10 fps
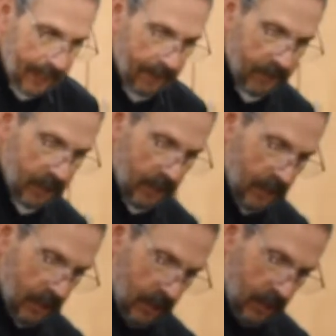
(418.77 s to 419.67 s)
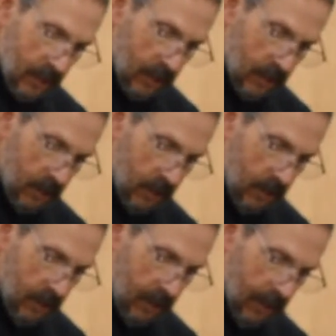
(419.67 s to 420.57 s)
up. And
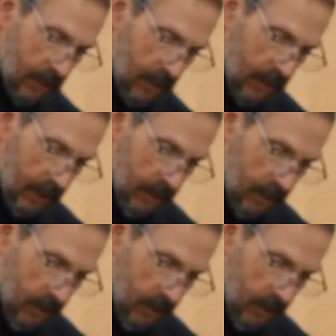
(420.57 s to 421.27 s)
that nice